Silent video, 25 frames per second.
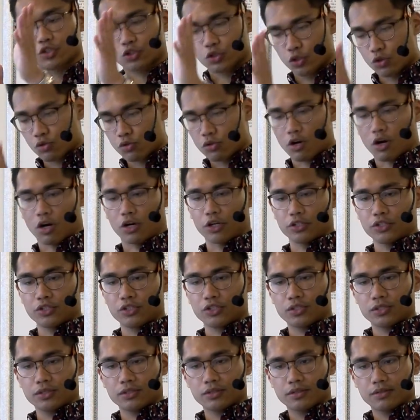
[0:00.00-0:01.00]
two
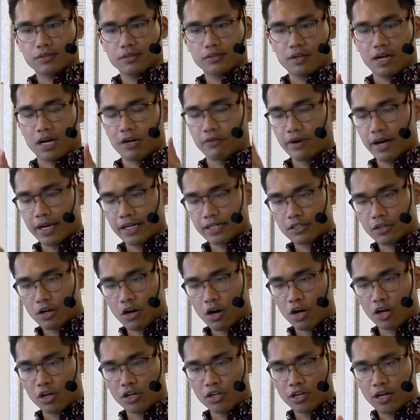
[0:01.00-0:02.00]
cars, a red
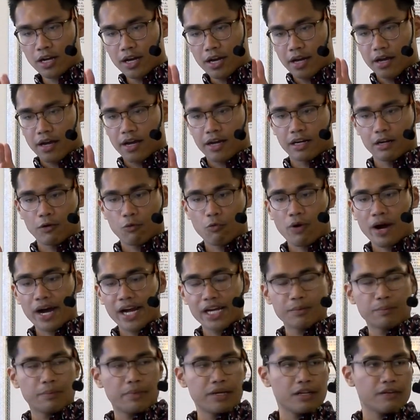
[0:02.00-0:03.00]
car and a
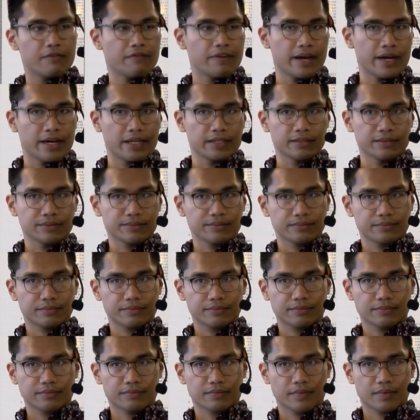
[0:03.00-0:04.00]
white minivan.
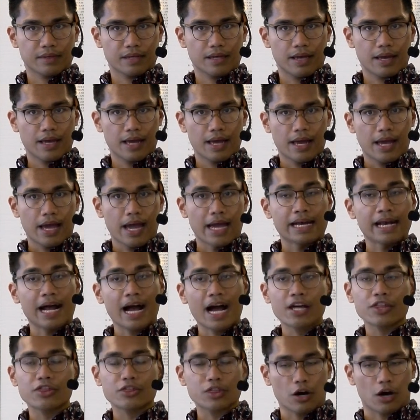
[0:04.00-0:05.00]
And
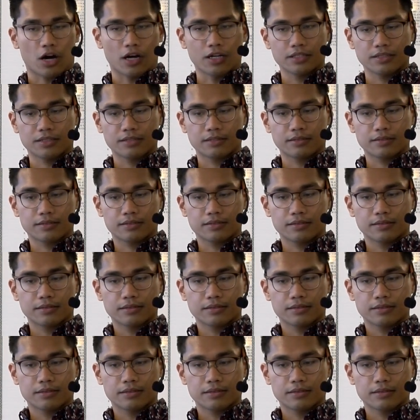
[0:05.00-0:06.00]
I thought,
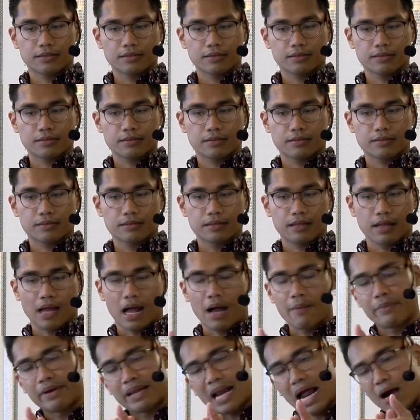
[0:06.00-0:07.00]
I
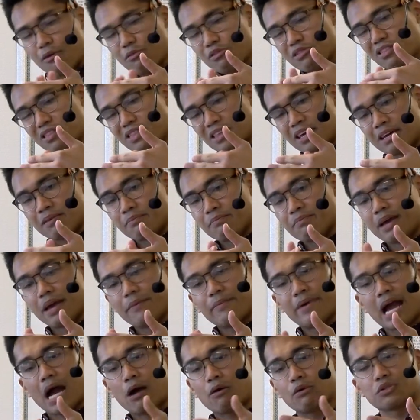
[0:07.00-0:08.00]
mean, I would think
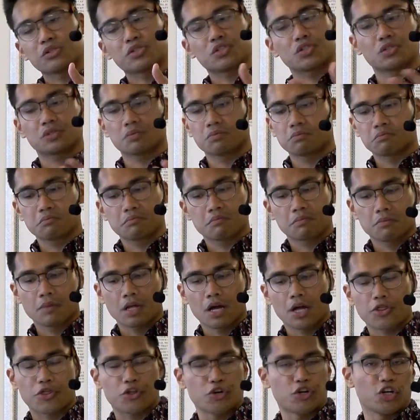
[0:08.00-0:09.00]
maybe I was
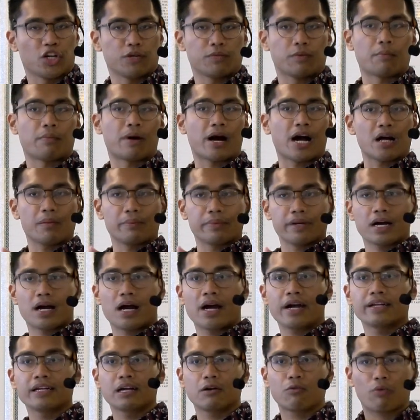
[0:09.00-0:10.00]
a third of a mile
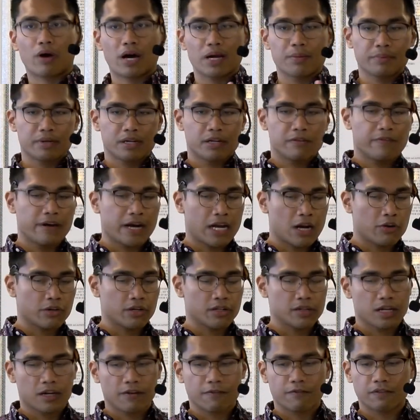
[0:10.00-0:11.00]
behind that white minivan on the
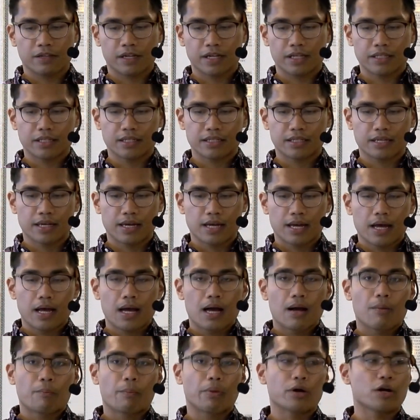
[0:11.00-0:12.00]
left lane.
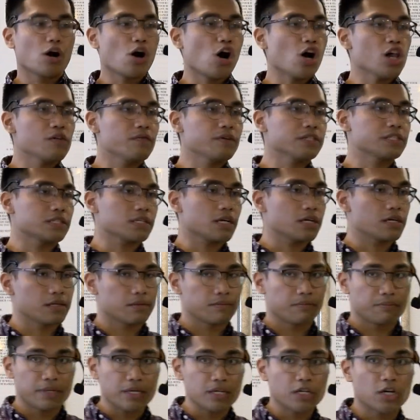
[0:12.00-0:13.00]
But all of a
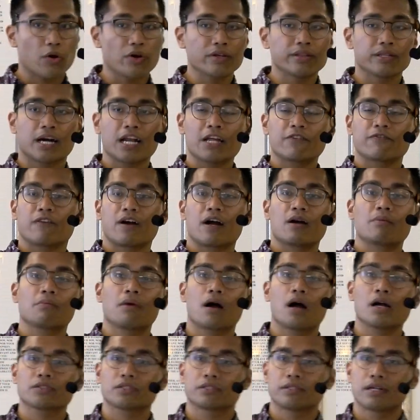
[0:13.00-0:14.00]
sudden, me going 95
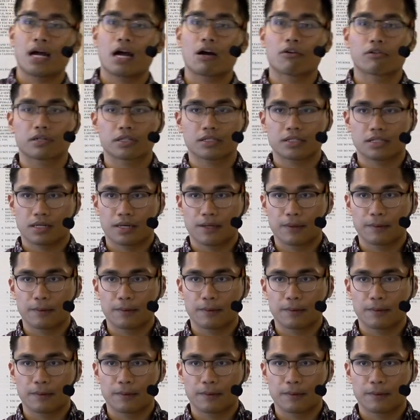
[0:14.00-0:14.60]
miles an hour,